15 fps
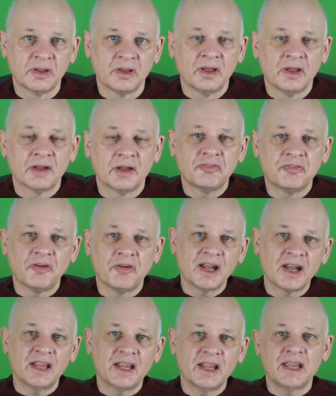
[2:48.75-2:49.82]
and
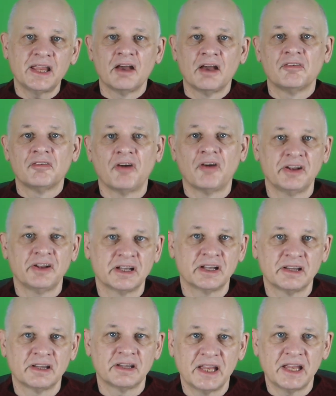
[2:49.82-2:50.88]
finally finding an
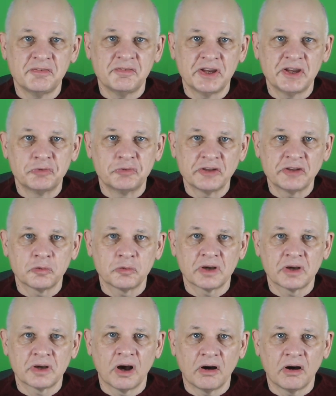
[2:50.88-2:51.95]
EV rental
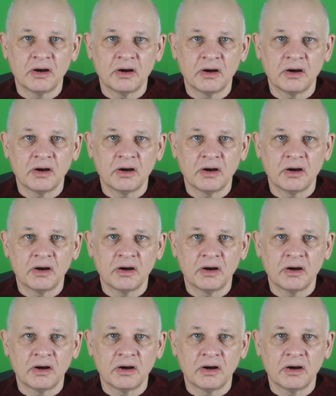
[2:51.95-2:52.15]
car